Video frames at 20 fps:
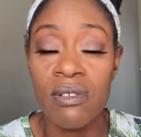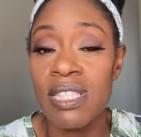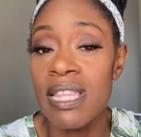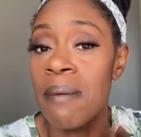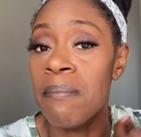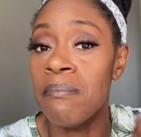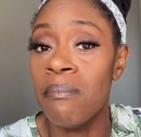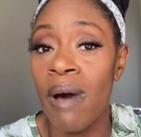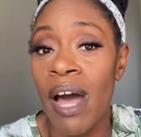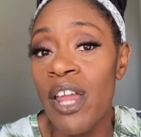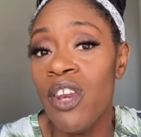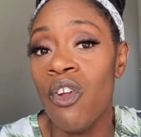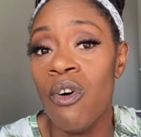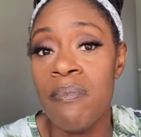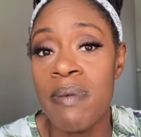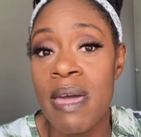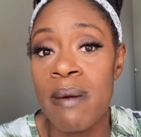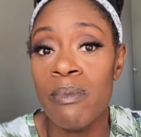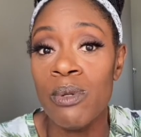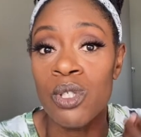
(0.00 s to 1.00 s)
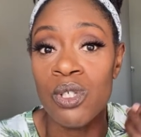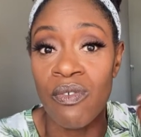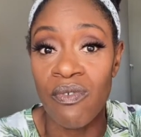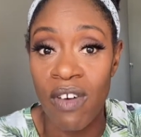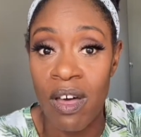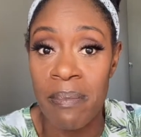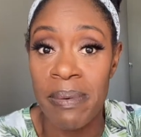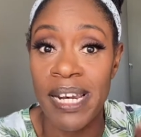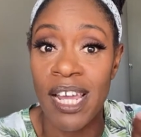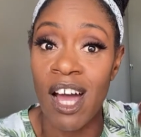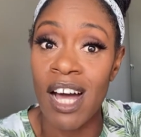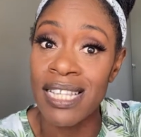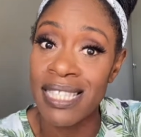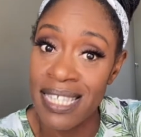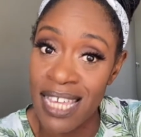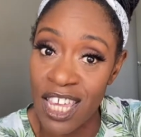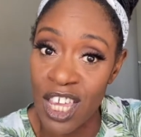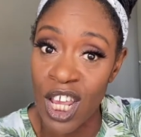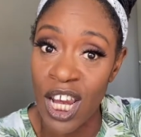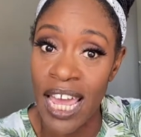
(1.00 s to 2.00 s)
They might not be able to verbally
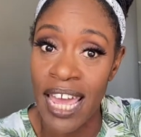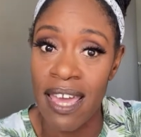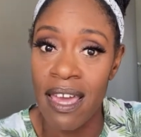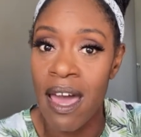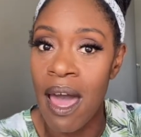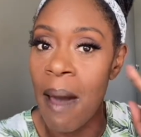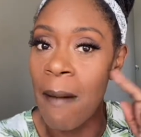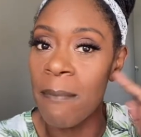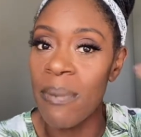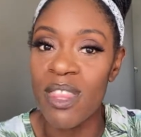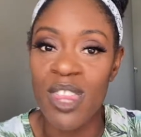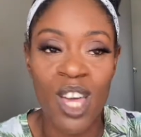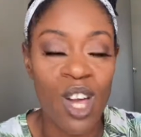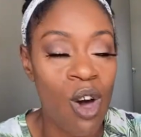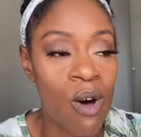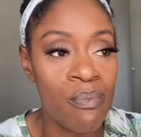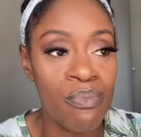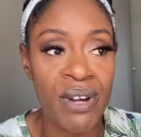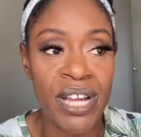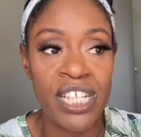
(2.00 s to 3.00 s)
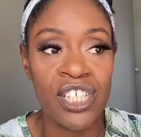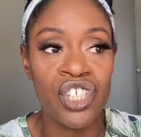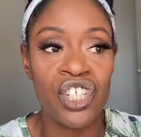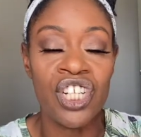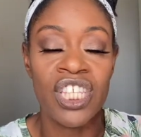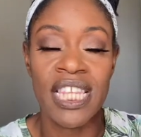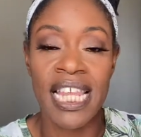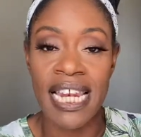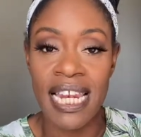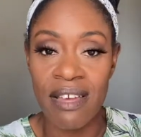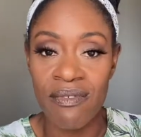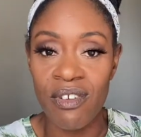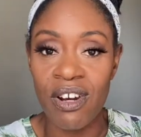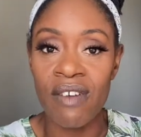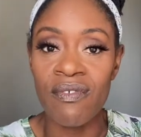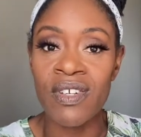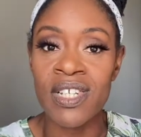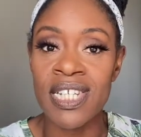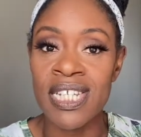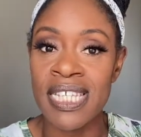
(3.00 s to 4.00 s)
articulate, but their comprehension and their level
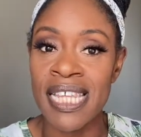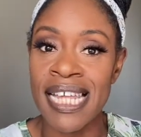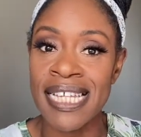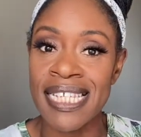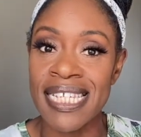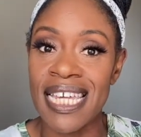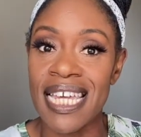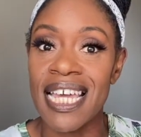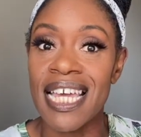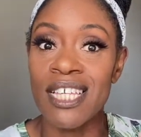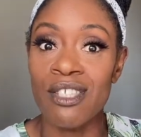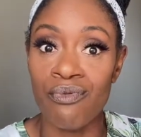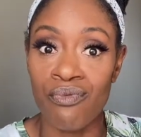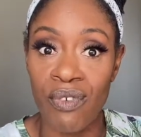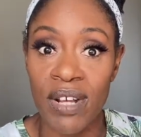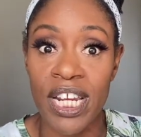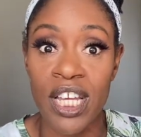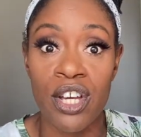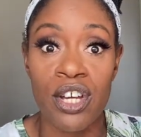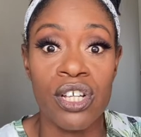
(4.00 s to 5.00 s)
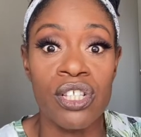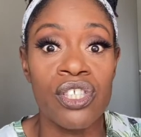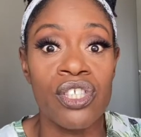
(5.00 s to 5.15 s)
of understanding is really good.